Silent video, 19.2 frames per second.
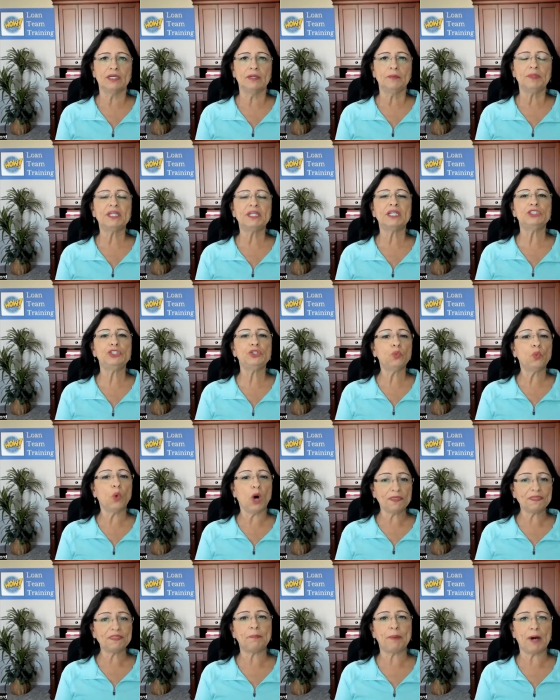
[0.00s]
because mm-hmm. you
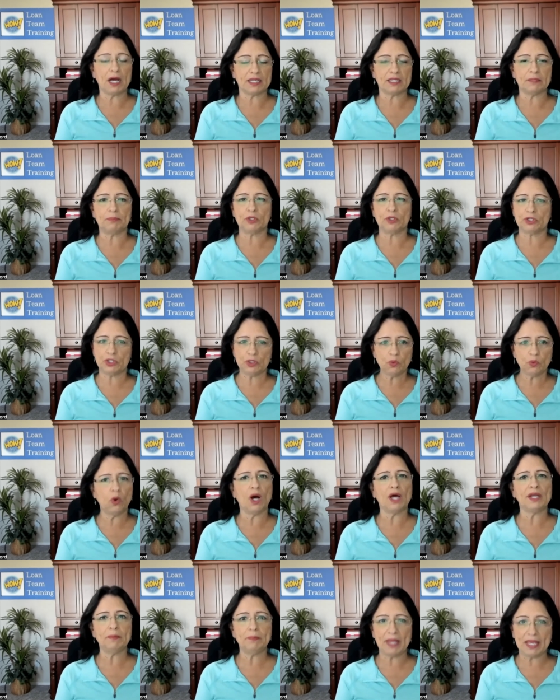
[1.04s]
want the pocketbook. You
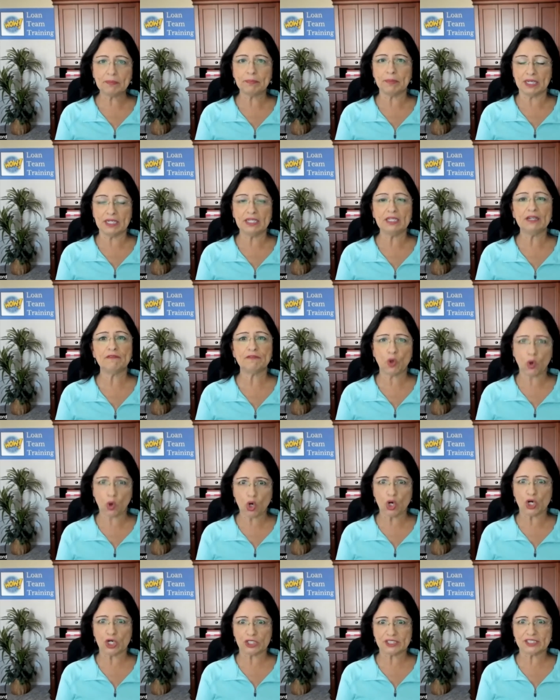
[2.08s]
want to make of course, money. Of
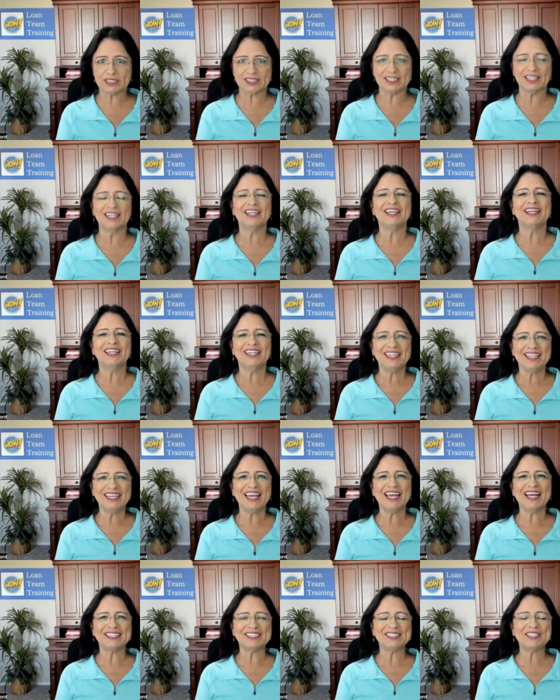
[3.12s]
course. Of course. Of course.
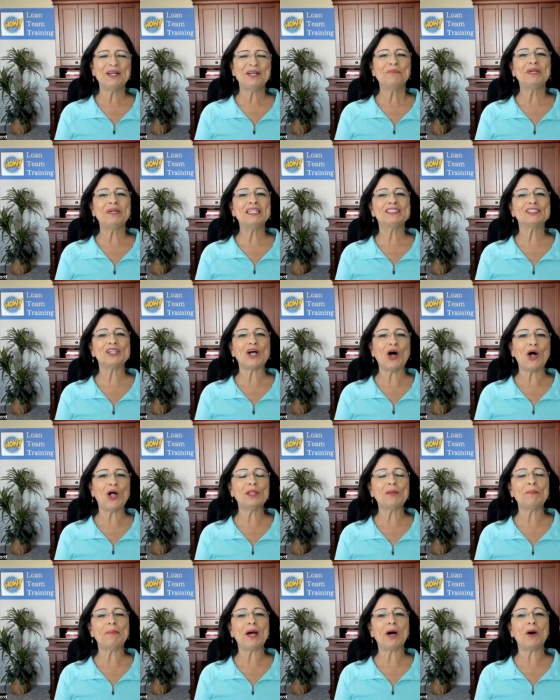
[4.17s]
Yes. Of course. But it's all
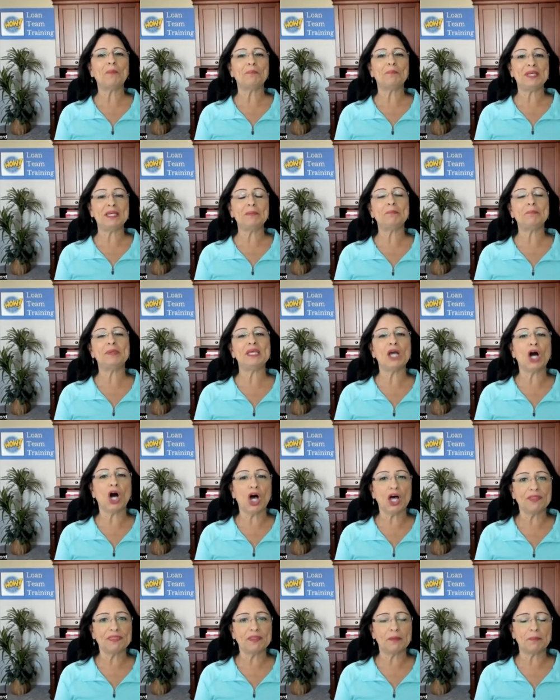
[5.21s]
about being
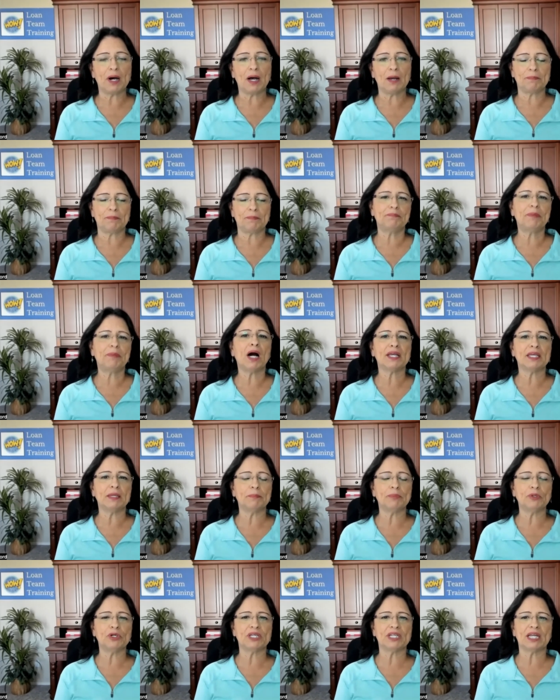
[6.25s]
beyond the po-
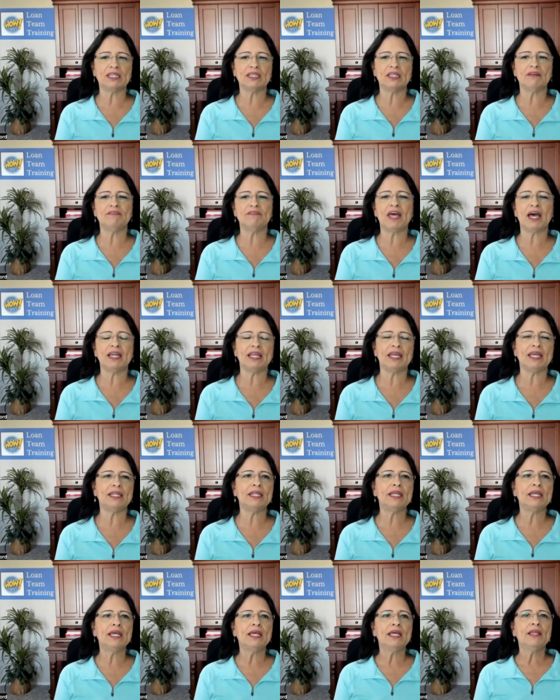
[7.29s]
pocketbook. And I love that.
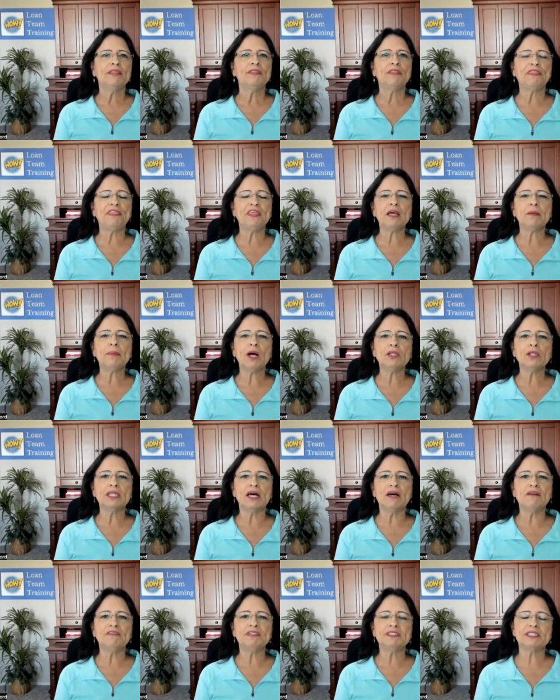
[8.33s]
And the thing about
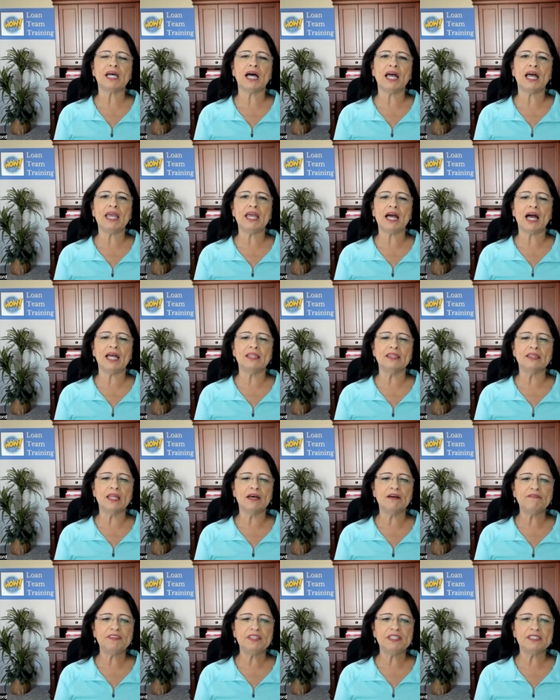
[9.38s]
love is I, I
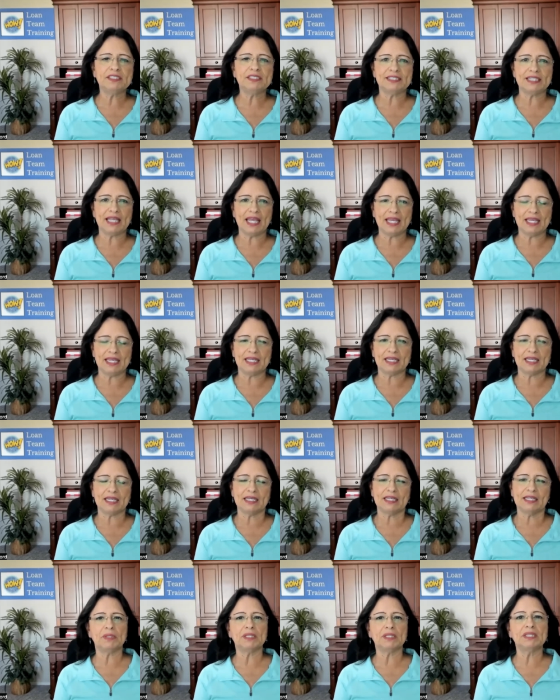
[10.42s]
love this saying,
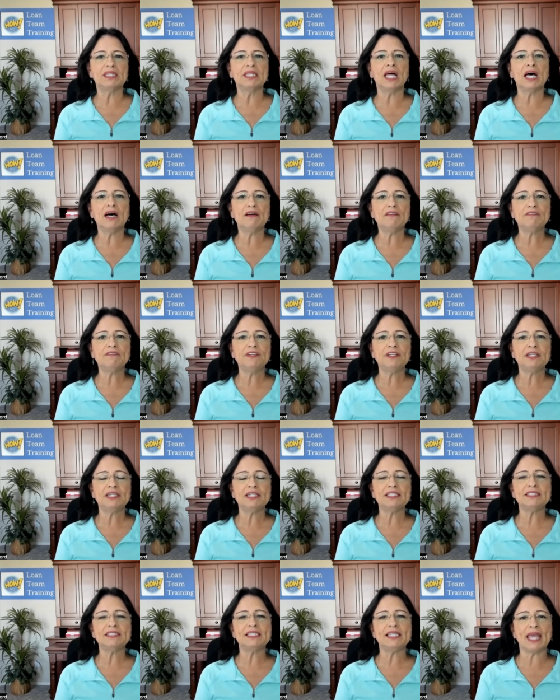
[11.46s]
love
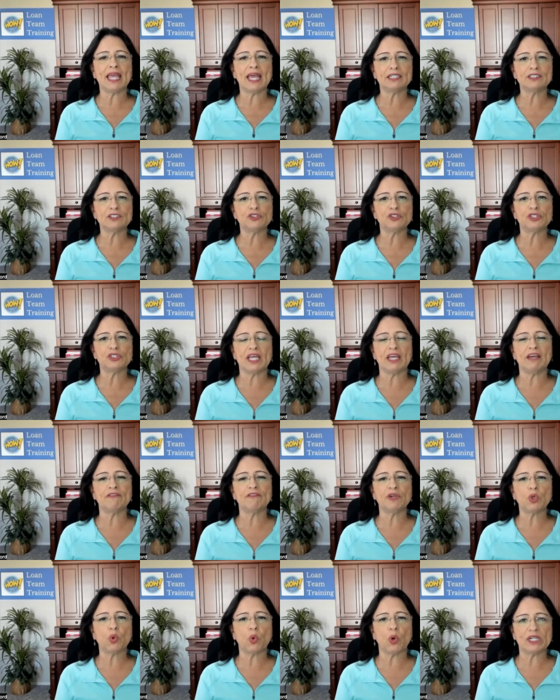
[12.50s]
is the answer to
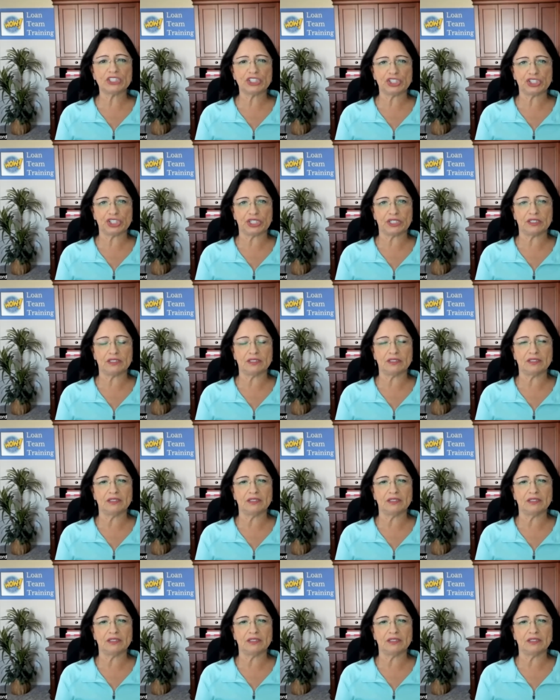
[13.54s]
every question.